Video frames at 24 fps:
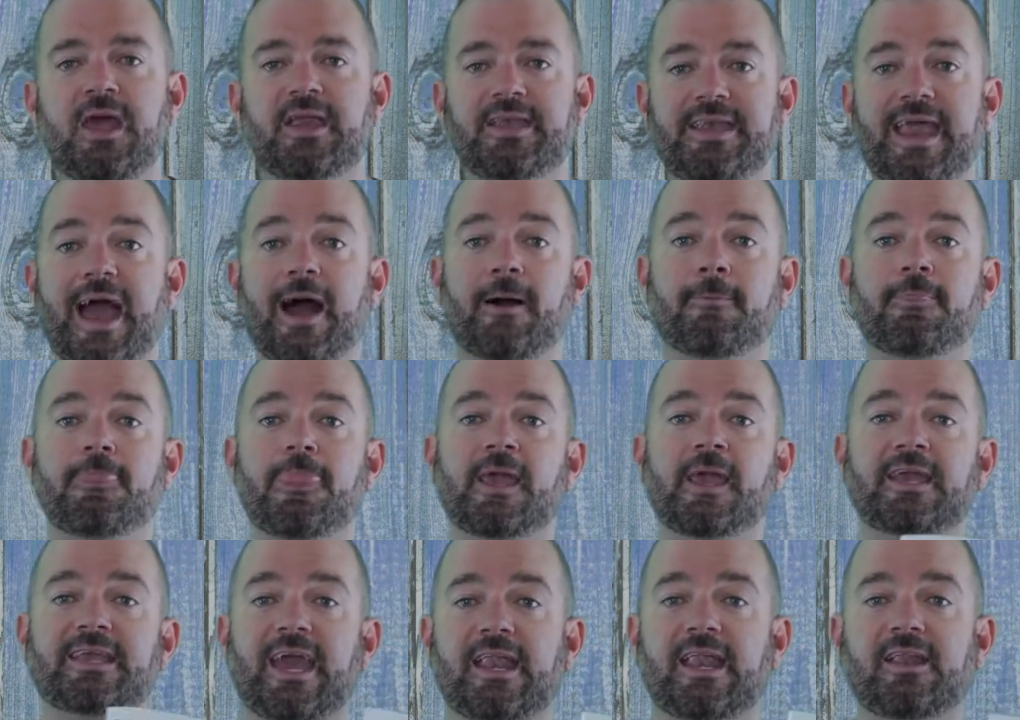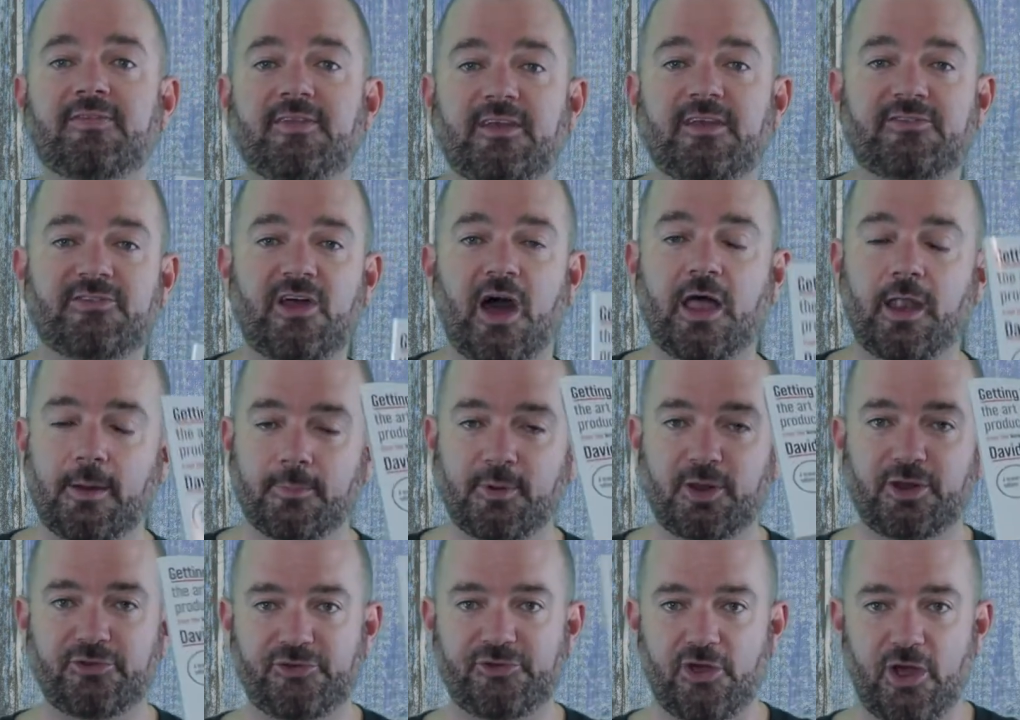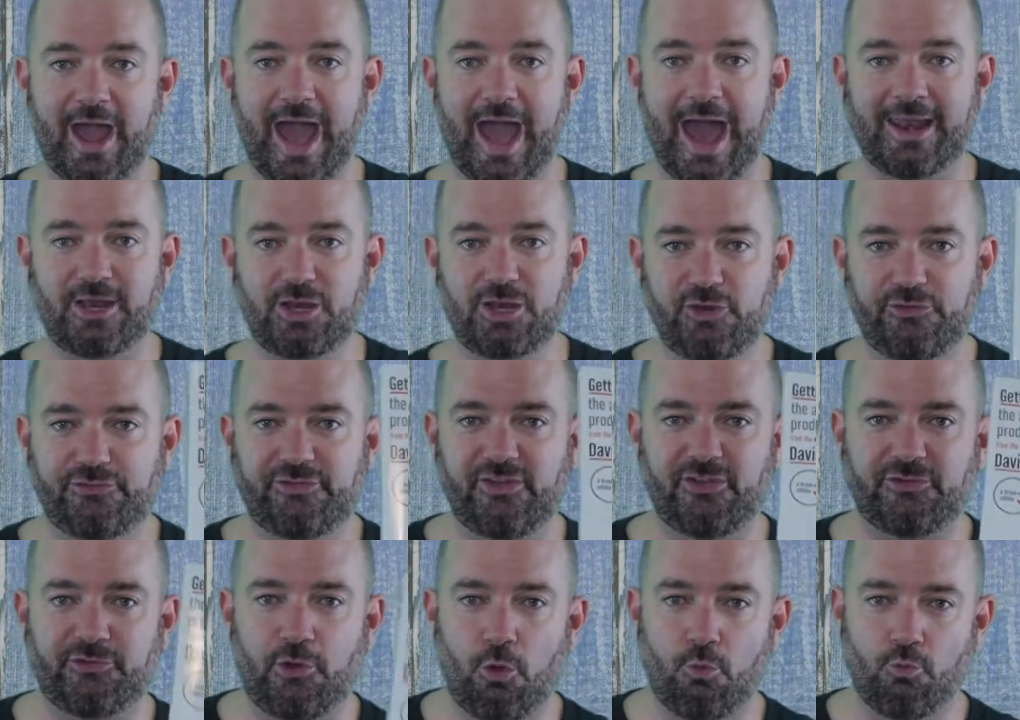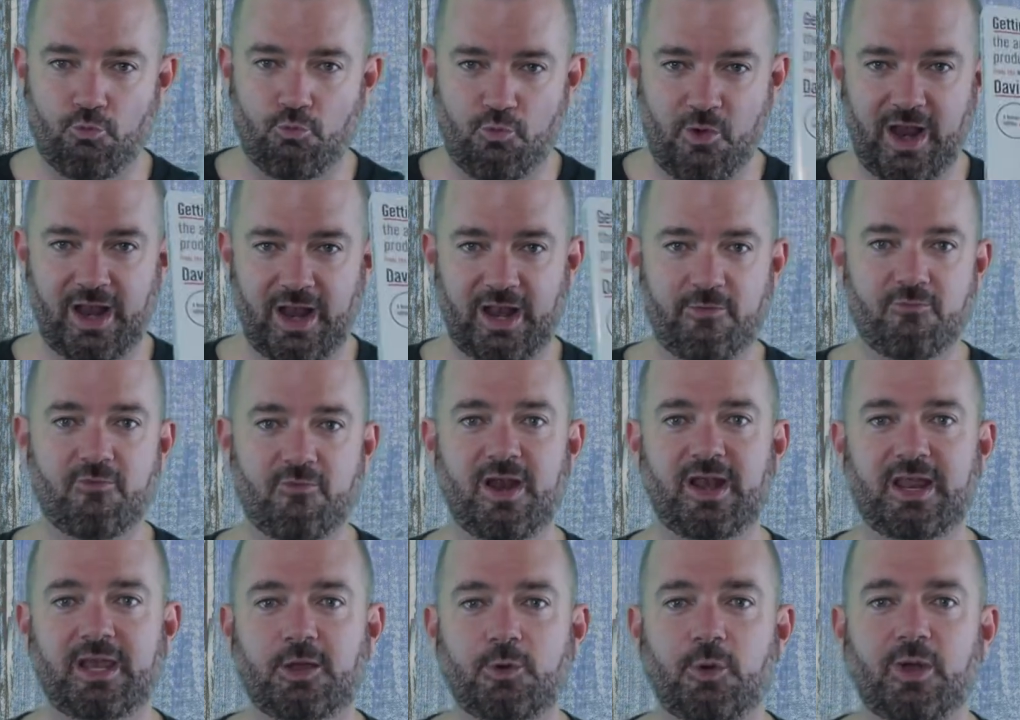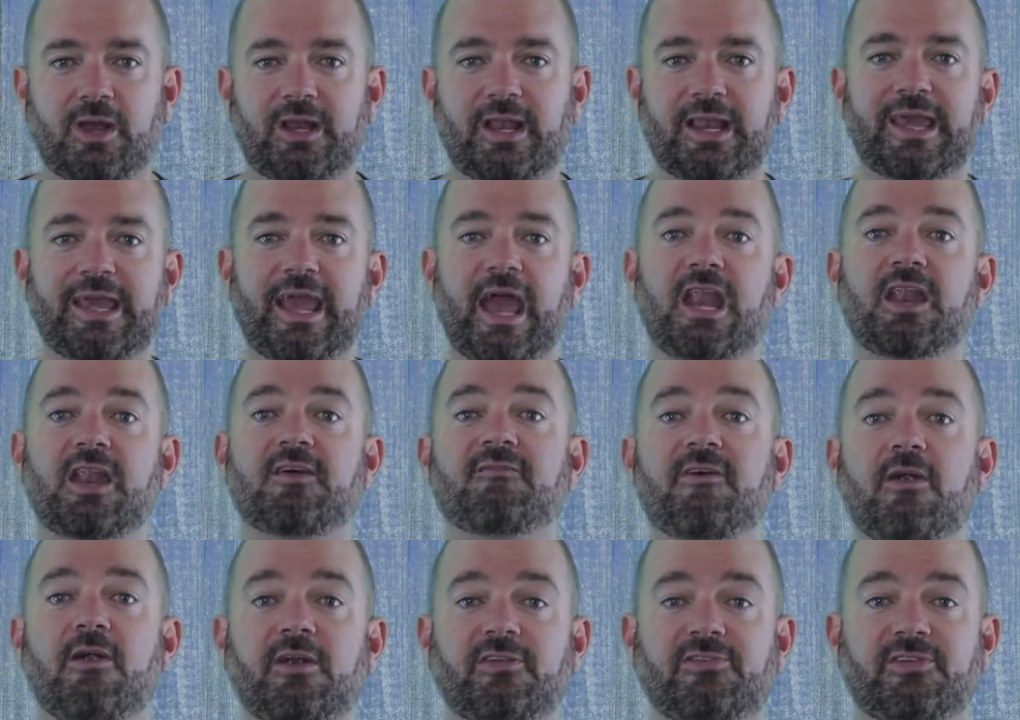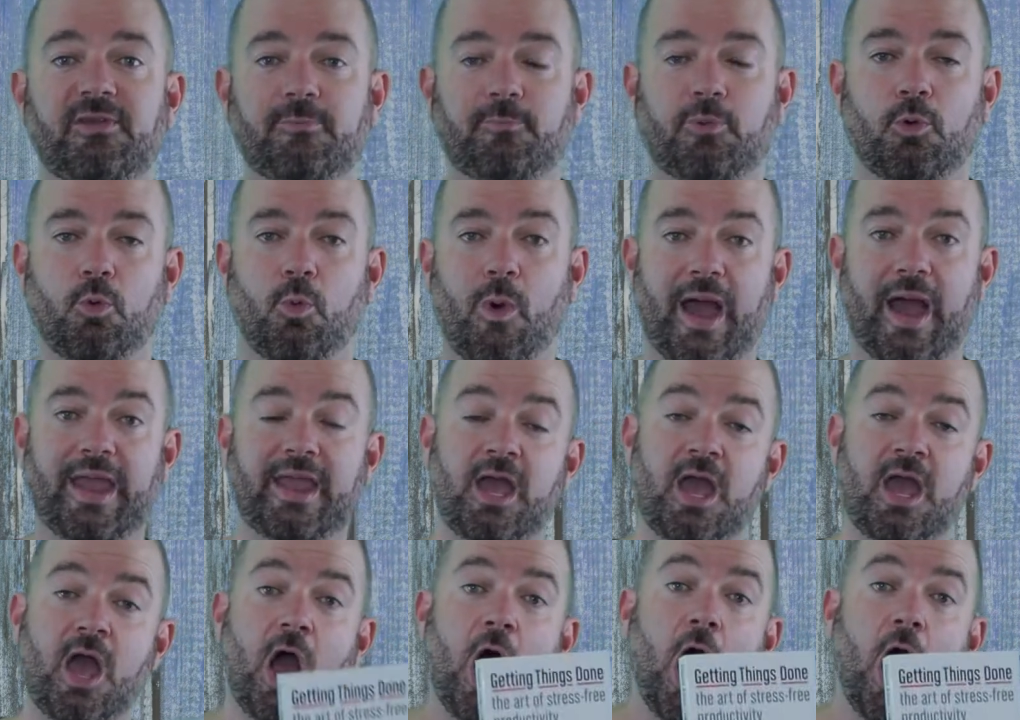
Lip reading: Now, getting things done. I'm going to show you how to use this really quickly in a very simple way.